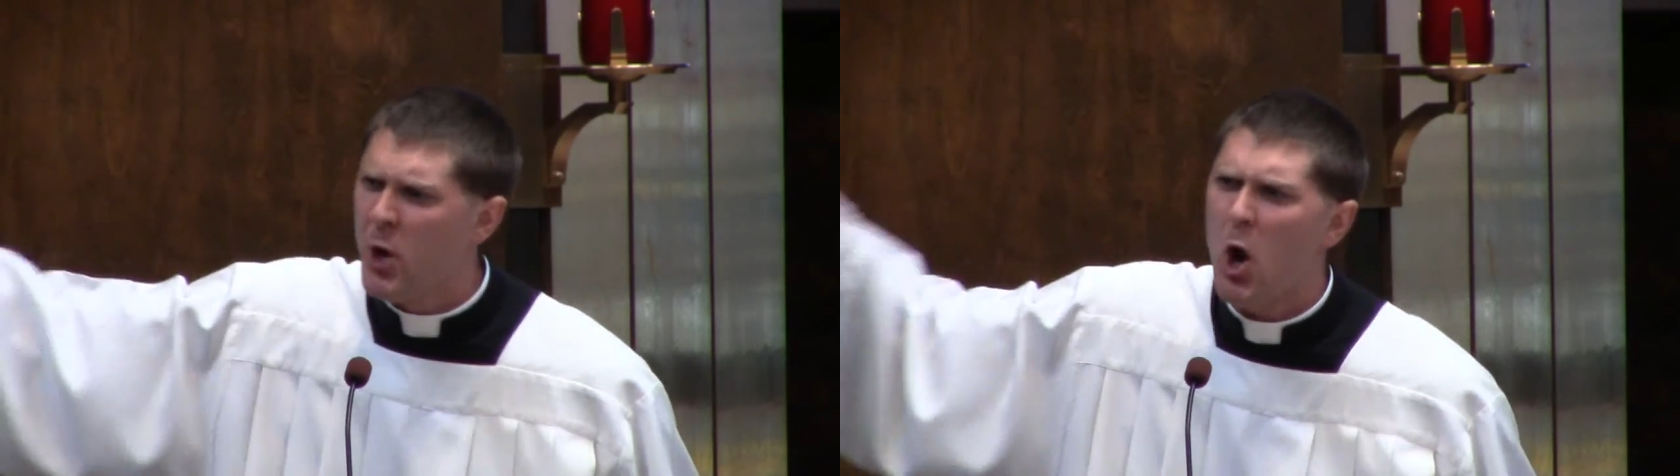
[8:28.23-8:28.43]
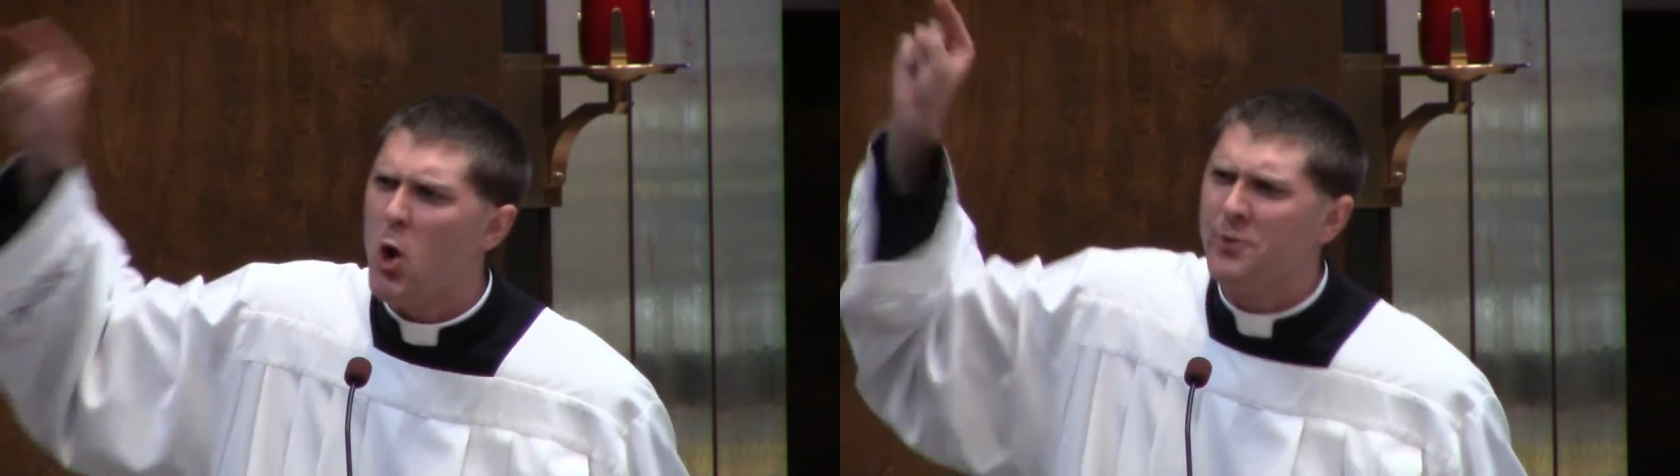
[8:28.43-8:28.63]

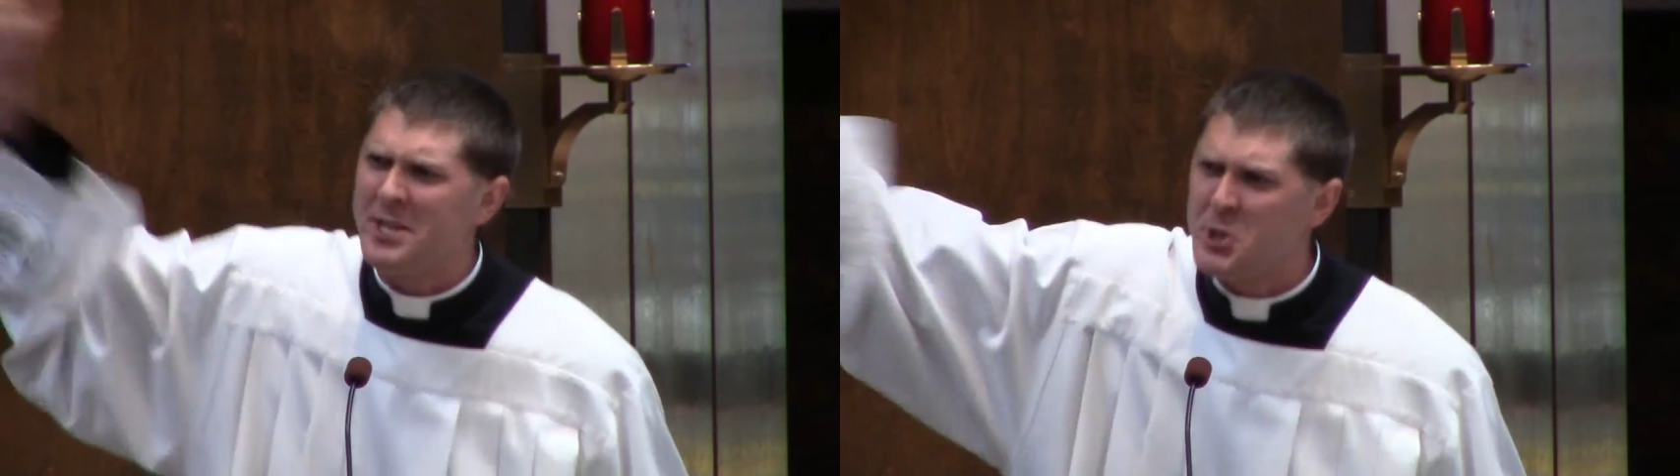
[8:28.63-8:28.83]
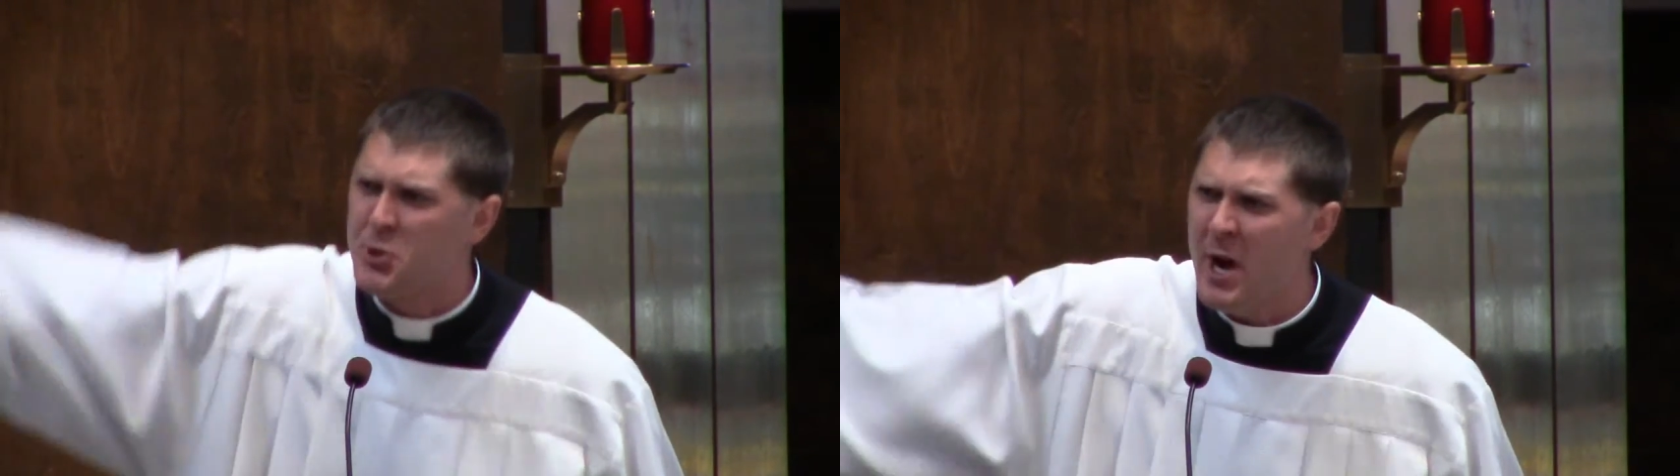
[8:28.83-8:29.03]
you're our
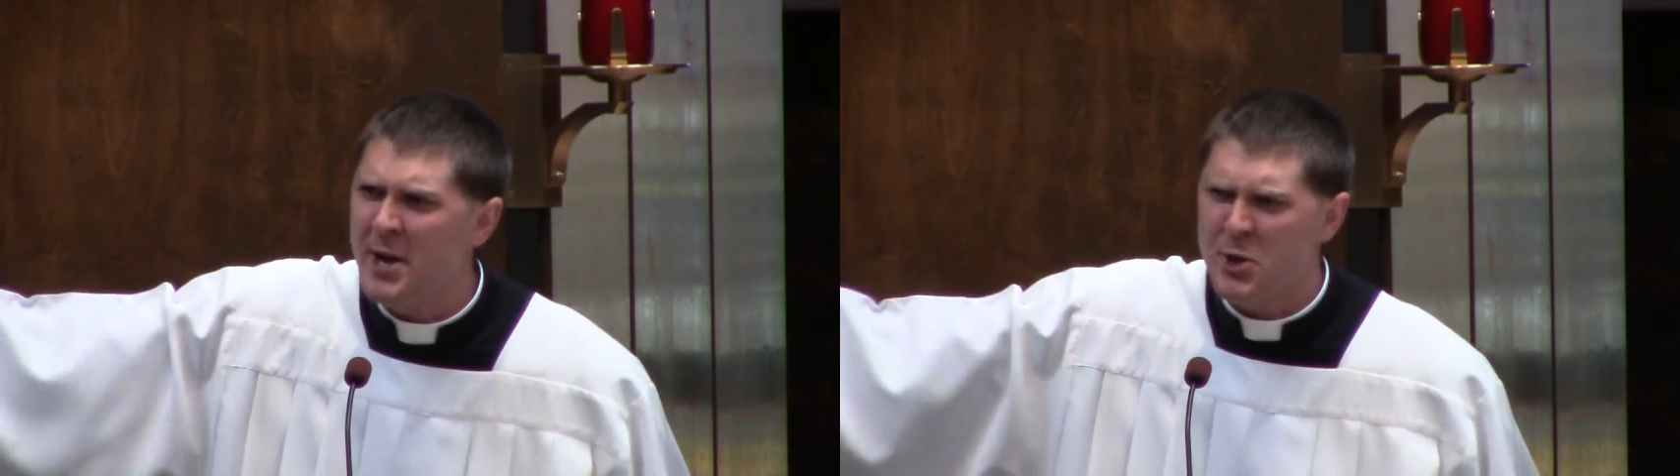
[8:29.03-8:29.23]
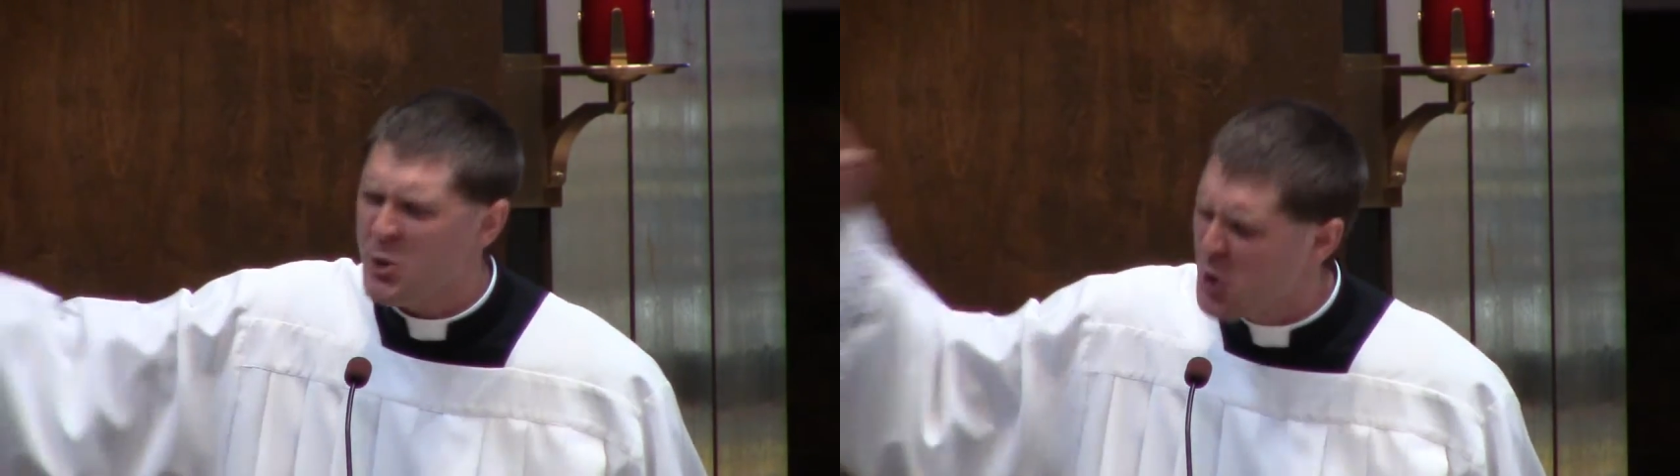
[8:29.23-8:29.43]
only
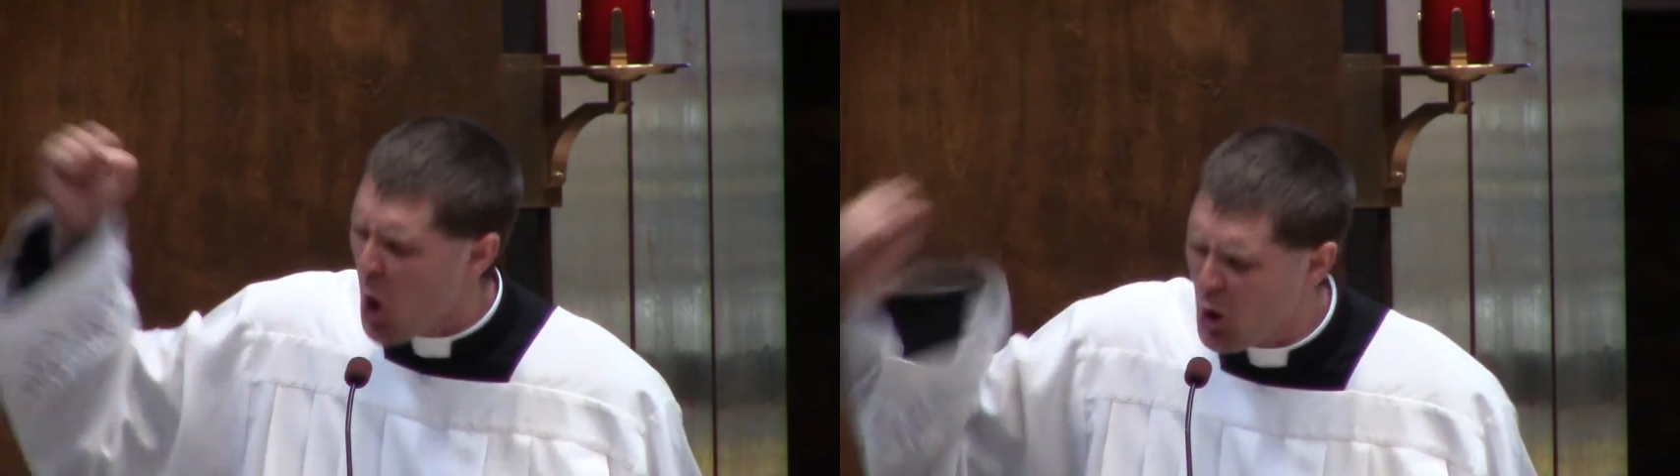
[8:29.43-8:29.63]
strength, you're the